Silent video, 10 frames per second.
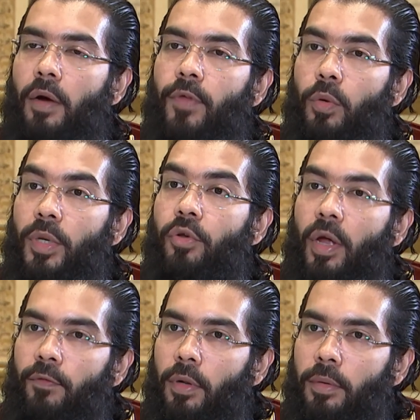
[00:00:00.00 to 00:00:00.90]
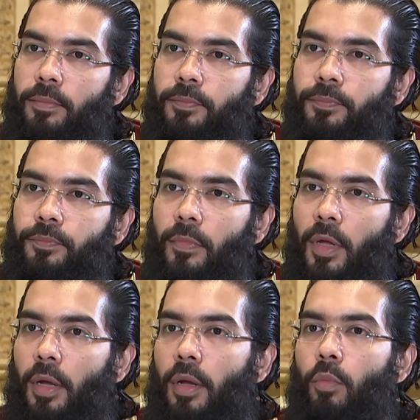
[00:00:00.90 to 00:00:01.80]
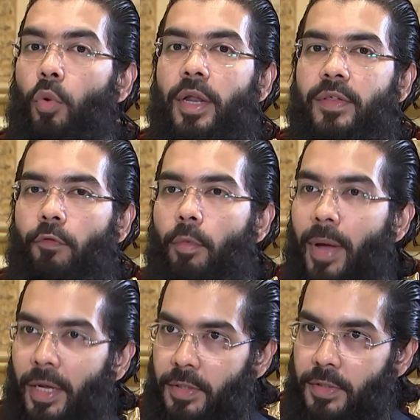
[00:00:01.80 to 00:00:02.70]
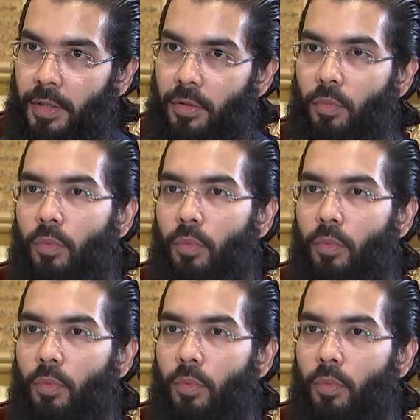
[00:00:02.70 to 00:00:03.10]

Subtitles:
when we travel. What is our mindset?